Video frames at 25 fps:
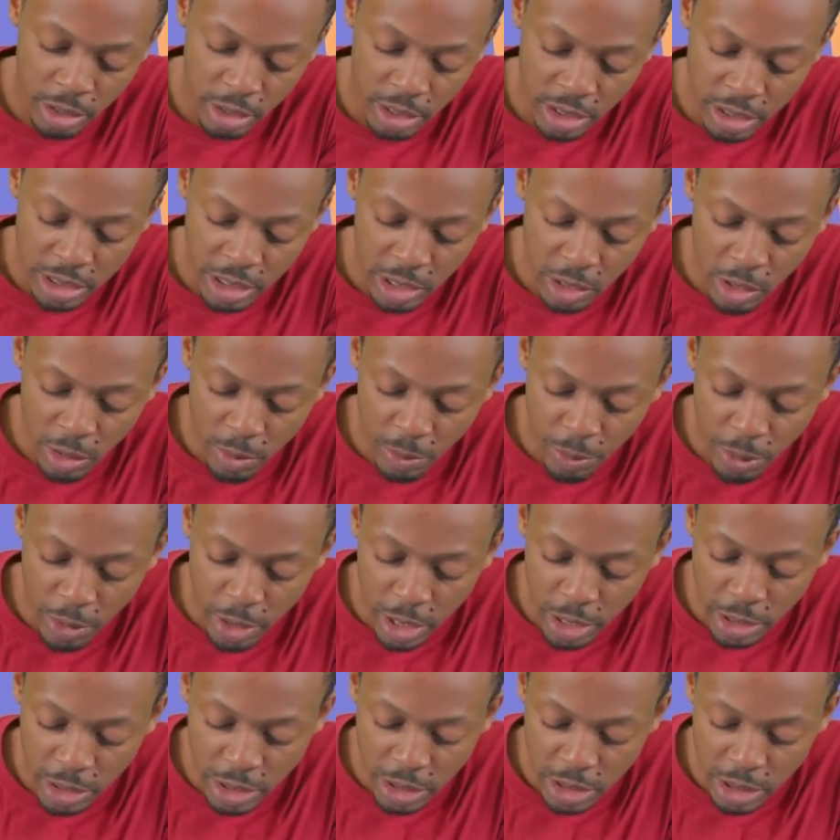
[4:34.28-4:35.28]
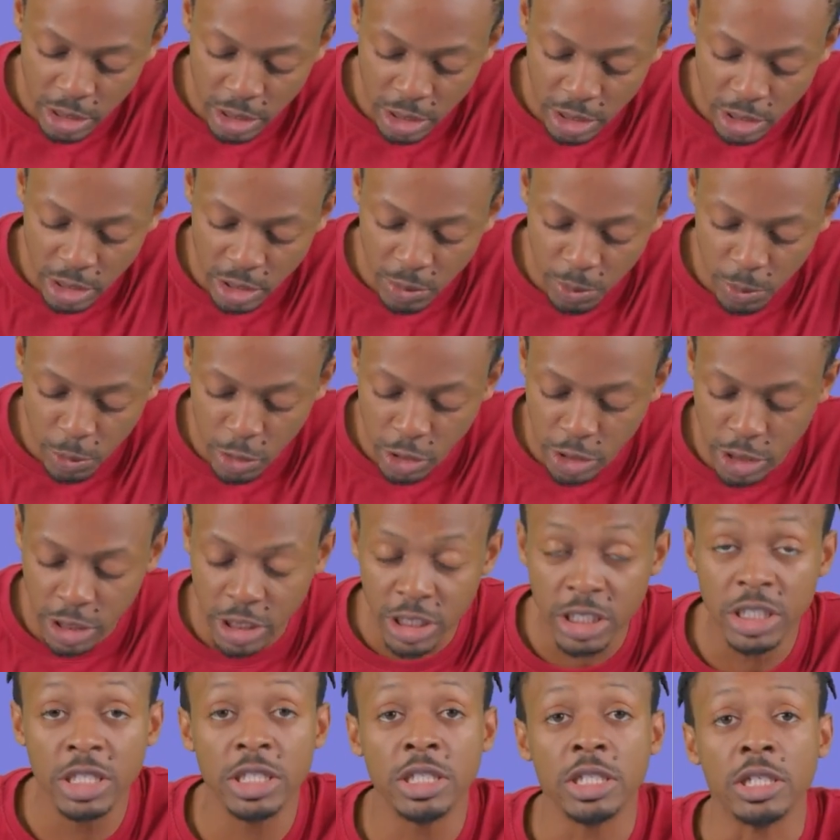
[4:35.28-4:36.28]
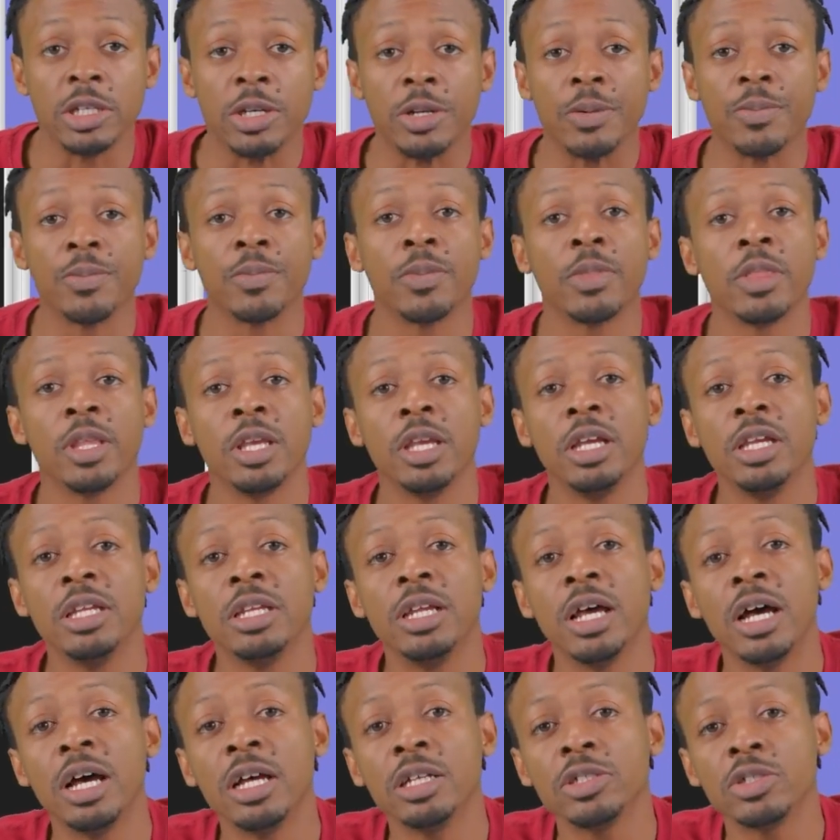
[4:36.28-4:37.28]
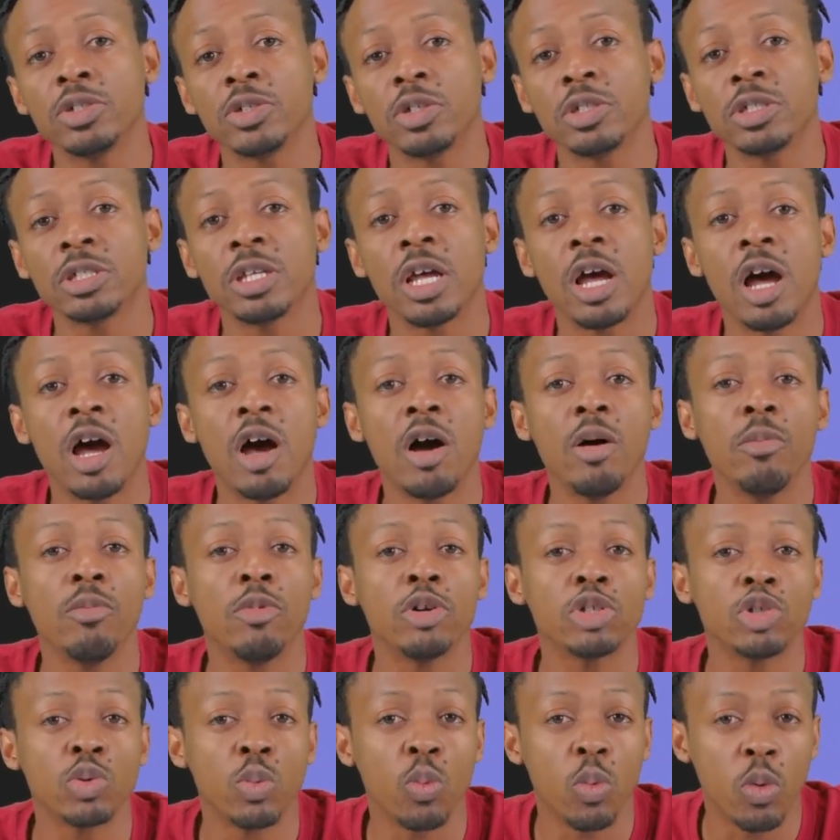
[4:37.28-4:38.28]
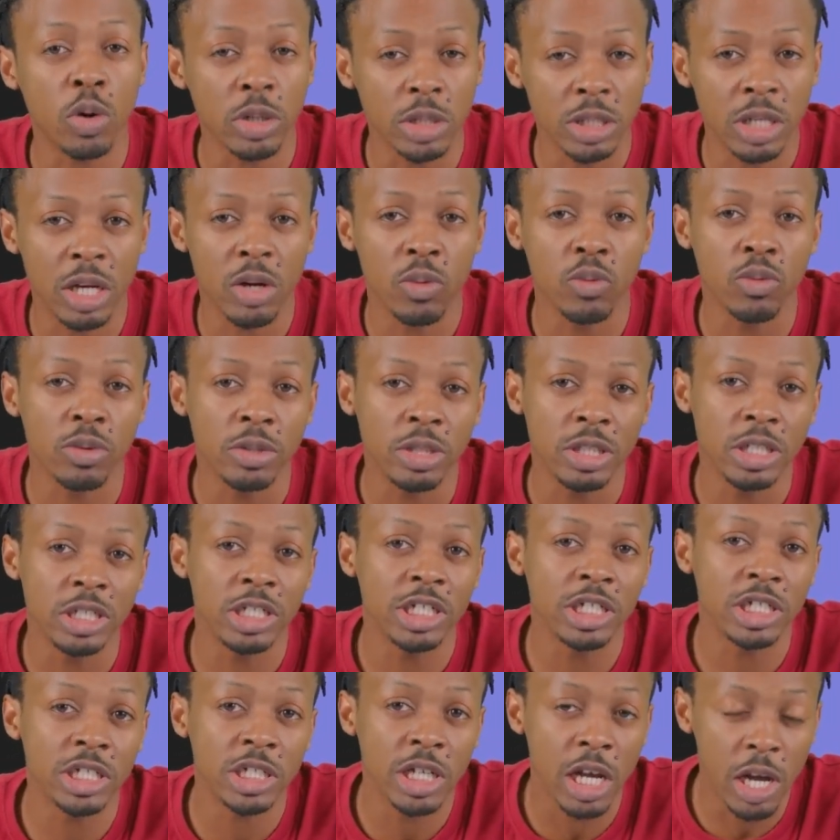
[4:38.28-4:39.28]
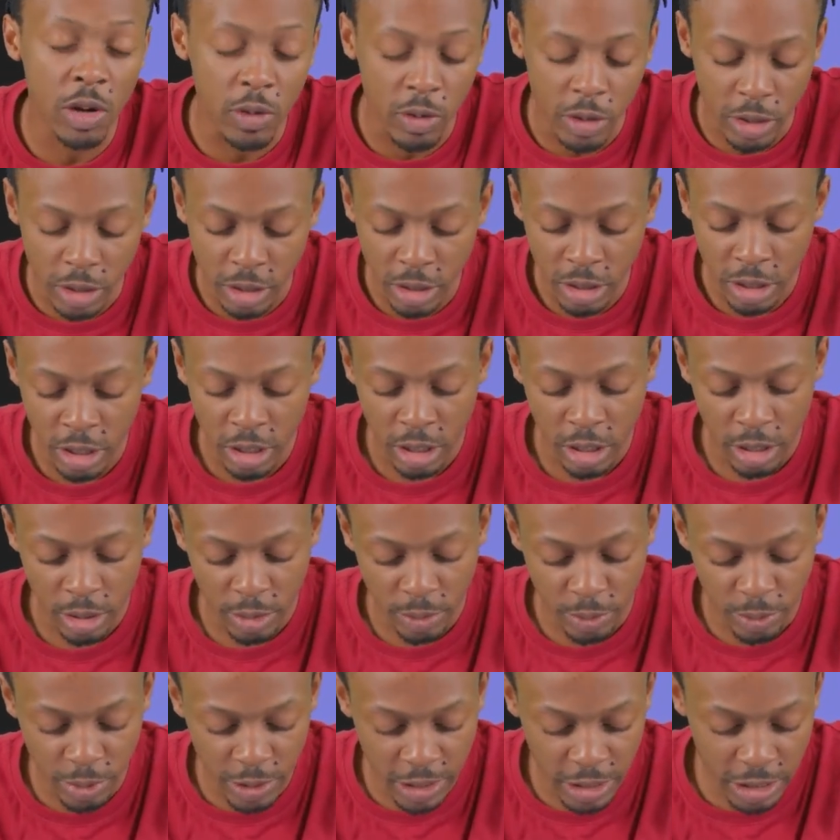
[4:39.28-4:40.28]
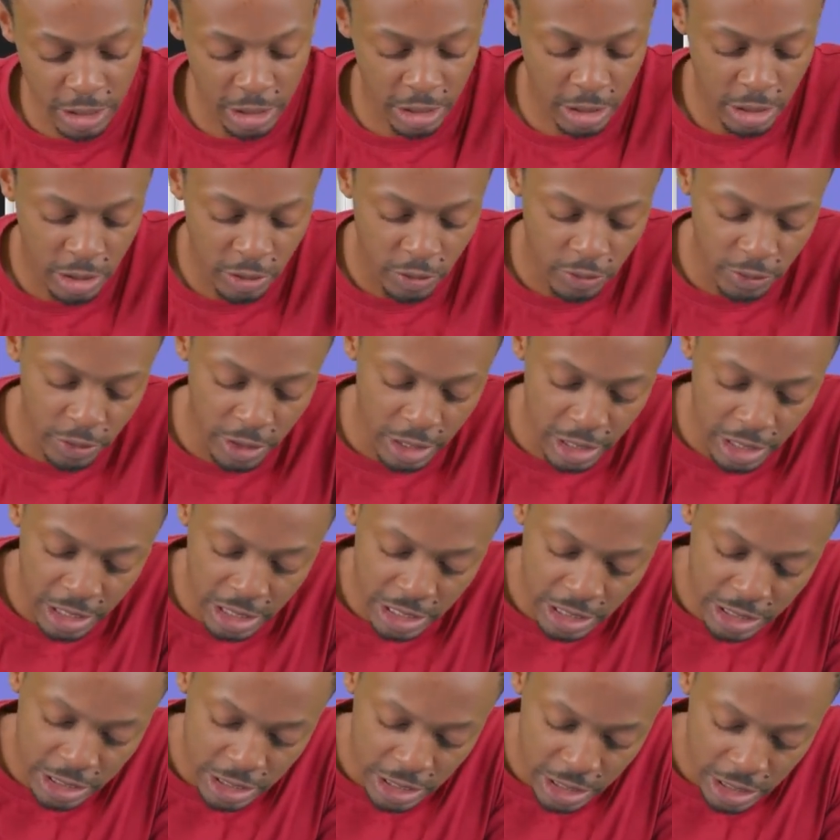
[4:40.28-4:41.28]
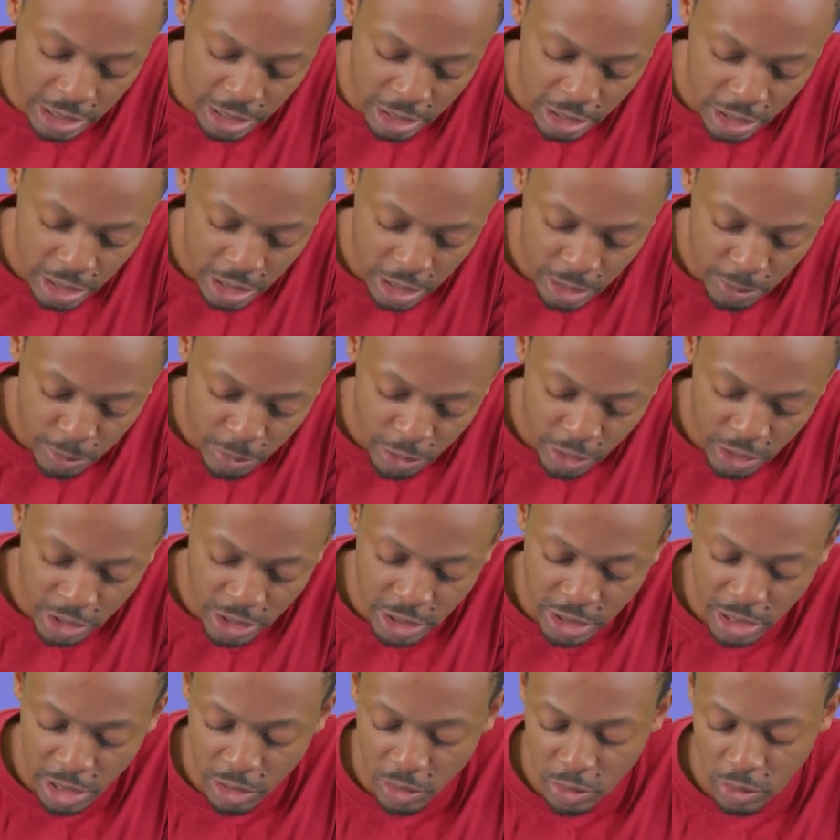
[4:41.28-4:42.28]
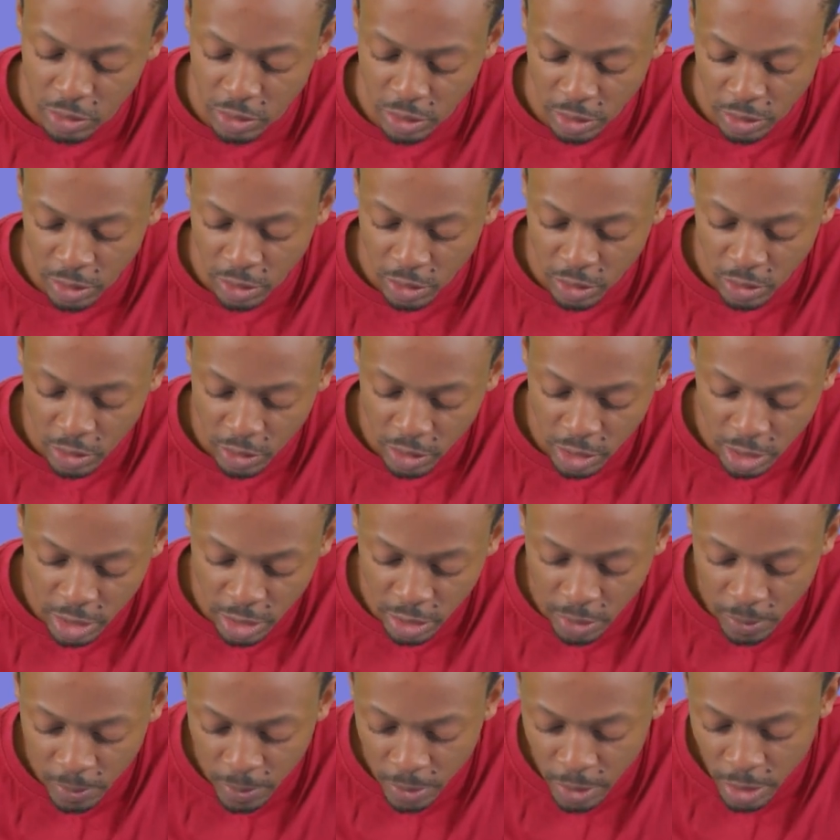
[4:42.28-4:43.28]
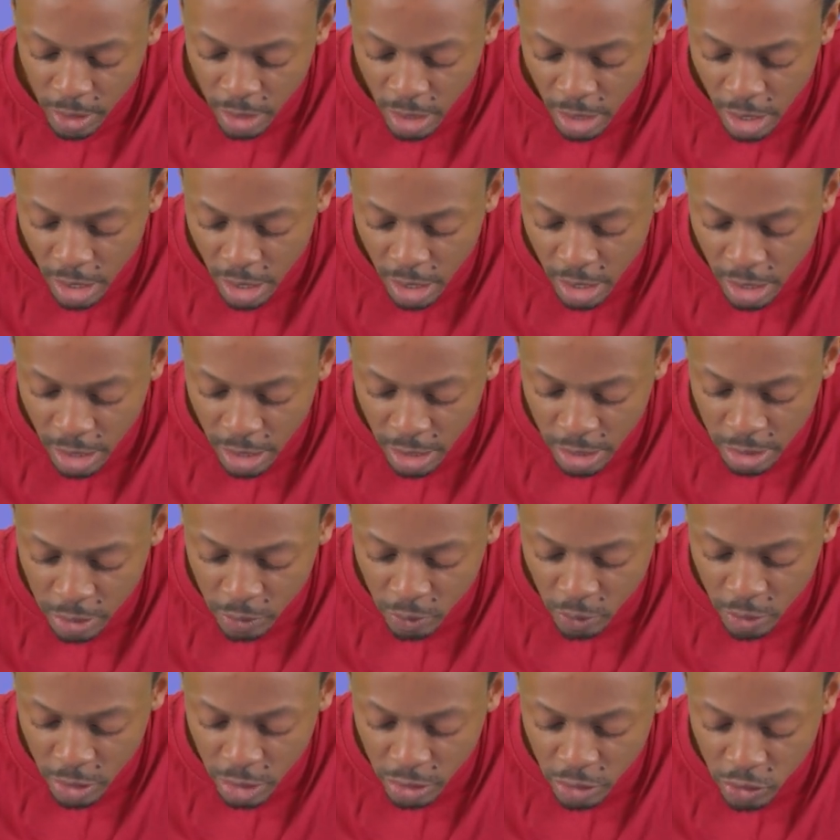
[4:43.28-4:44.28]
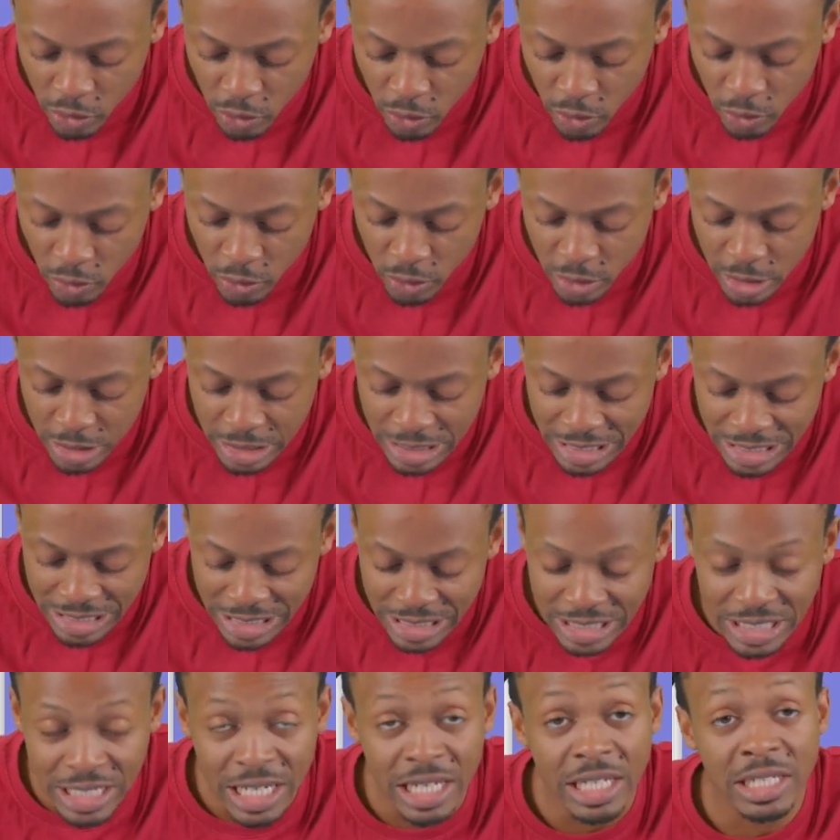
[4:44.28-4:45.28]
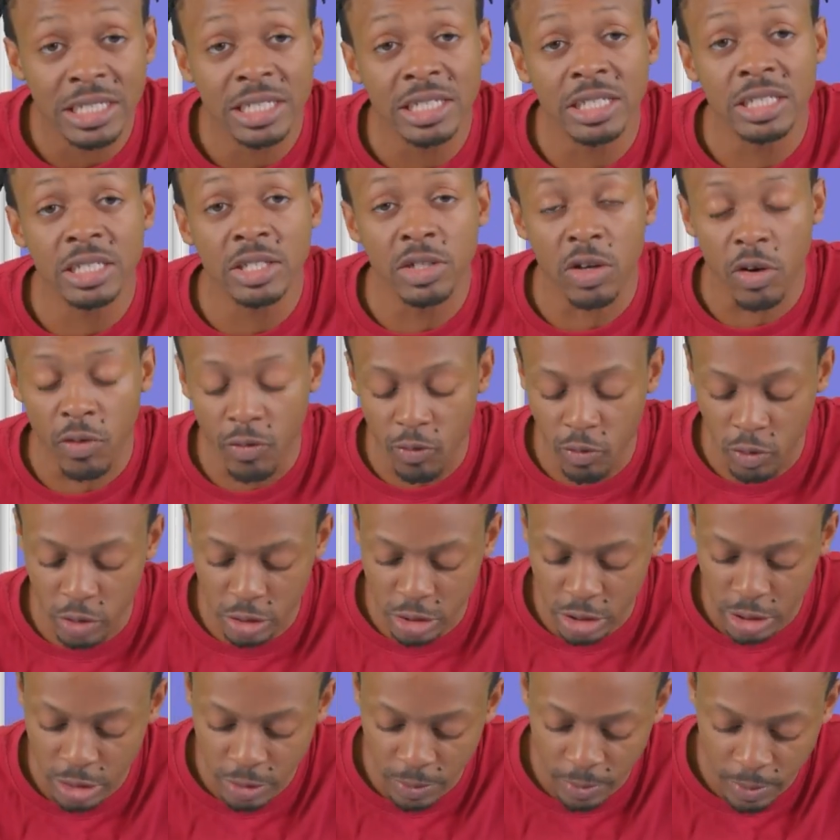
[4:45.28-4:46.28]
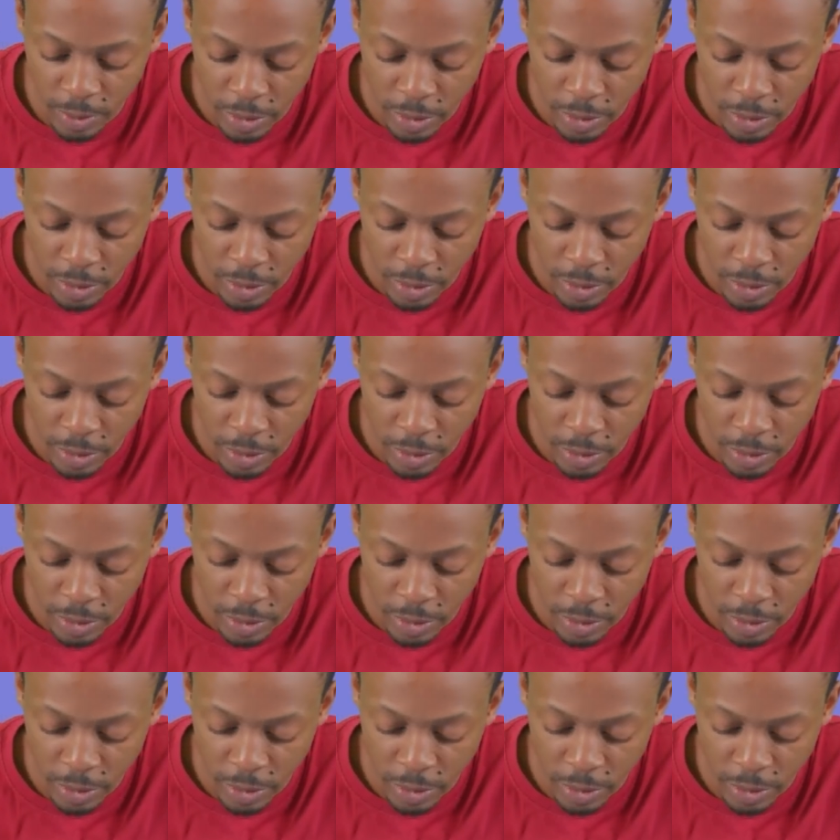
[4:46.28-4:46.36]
The second part is much easier. It asks us how much water would this shower be releasing per second, okay? And we're told the density of water.